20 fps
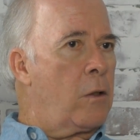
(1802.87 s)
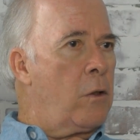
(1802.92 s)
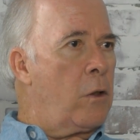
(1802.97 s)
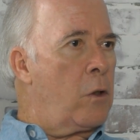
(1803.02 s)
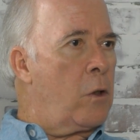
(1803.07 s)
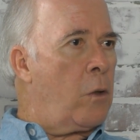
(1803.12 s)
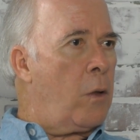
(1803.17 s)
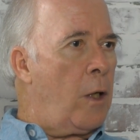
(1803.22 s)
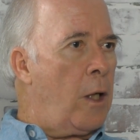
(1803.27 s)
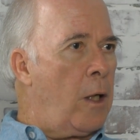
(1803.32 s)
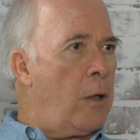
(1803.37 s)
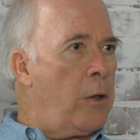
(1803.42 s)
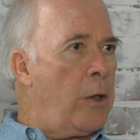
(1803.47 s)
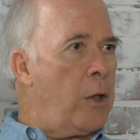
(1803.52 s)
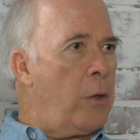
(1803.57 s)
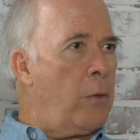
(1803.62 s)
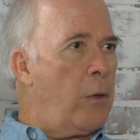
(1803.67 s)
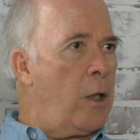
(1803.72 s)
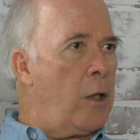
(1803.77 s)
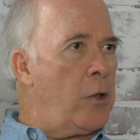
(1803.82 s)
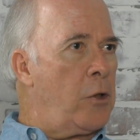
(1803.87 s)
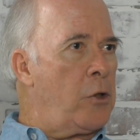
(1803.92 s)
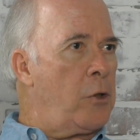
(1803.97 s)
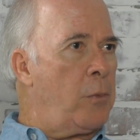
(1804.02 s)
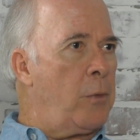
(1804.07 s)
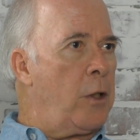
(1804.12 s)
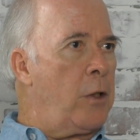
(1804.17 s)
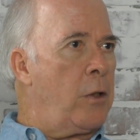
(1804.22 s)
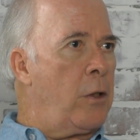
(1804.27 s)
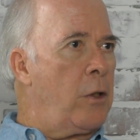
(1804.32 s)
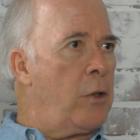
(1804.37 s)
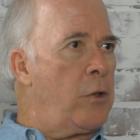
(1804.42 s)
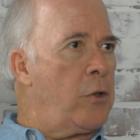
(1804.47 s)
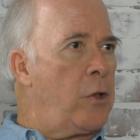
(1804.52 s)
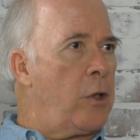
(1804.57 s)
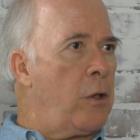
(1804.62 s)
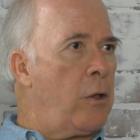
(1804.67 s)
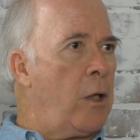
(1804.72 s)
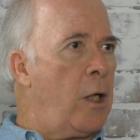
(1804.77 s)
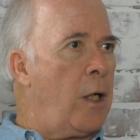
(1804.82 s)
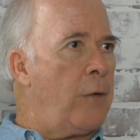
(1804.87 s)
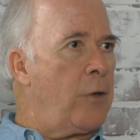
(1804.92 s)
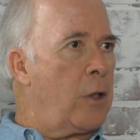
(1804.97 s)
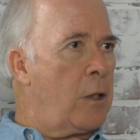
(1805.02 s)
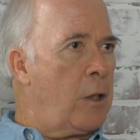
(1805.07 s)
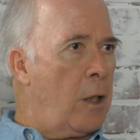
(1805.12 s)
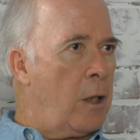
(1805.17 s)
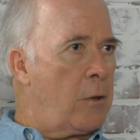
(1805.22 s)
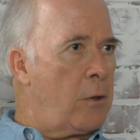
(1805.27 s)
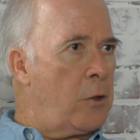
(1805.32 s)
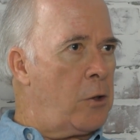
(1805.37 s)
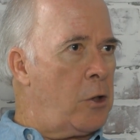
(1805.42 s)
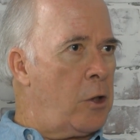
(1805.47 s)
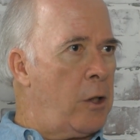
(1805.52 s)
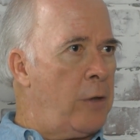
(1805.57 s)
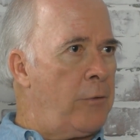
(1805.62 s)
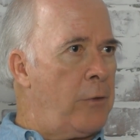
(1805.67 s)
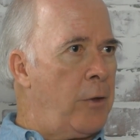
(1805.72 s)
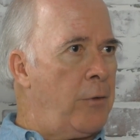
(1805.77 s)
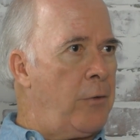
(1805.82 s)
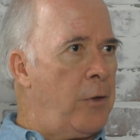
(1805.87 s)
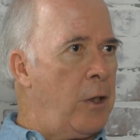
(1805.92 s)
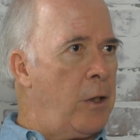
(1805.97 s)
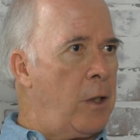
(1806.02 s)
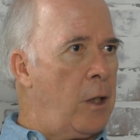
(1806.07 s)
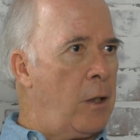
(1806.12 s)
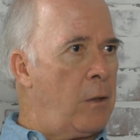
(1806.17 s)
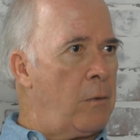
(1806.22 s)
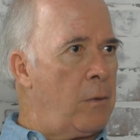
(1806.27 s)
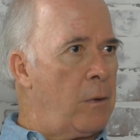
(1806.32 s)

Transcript: good quality ones because they'll have a color shift if you don't.